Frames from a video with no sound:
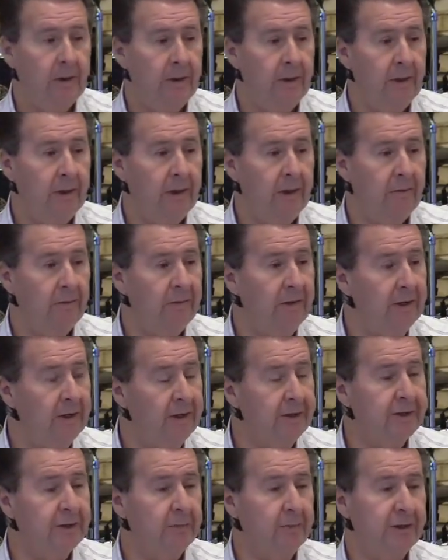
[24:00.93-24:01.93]
If he
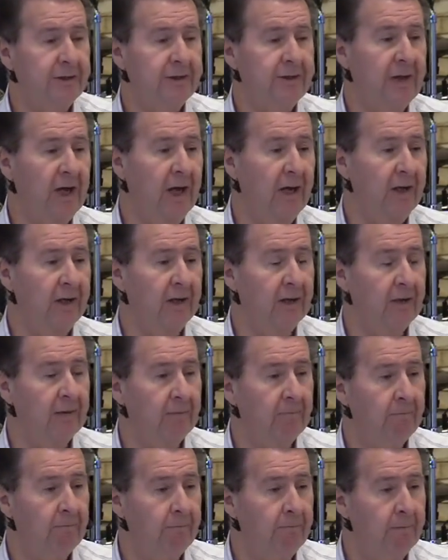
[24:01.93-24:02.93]
is the Messiah,
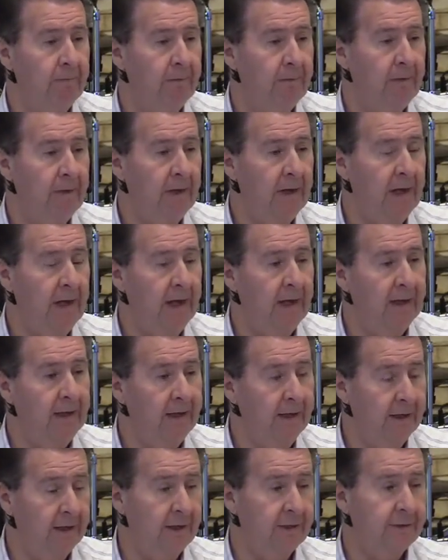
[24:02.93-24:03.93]
and
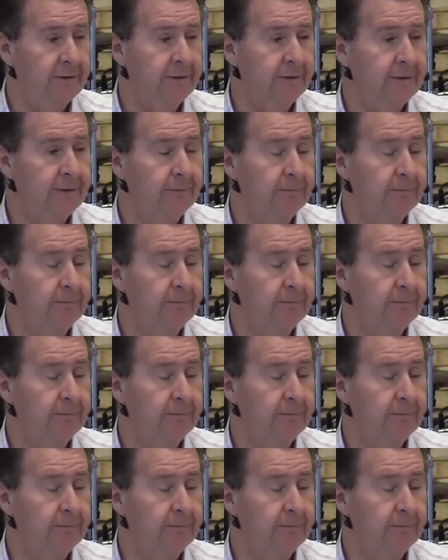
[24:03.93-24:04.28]
he is,